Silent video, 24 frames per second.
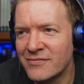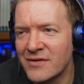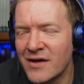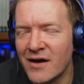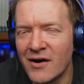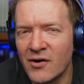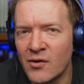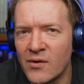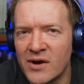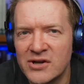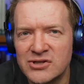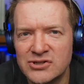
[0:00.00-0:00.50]
a
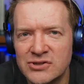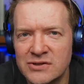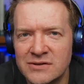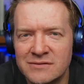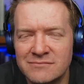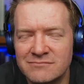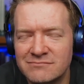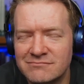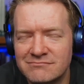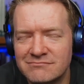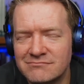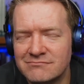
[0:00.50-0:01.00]
question
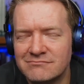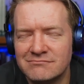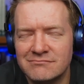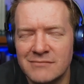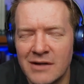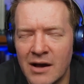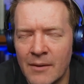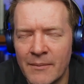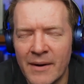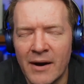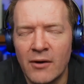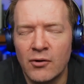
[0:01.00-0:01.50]

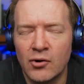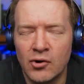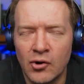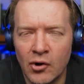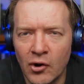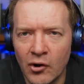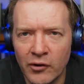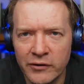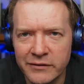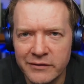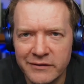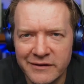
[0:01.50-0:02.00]
about
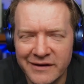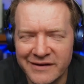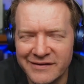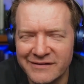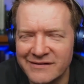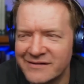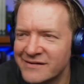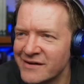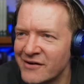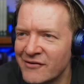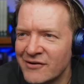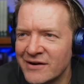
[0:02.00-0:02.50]
God
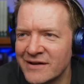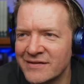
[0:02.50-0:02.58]
necessarily.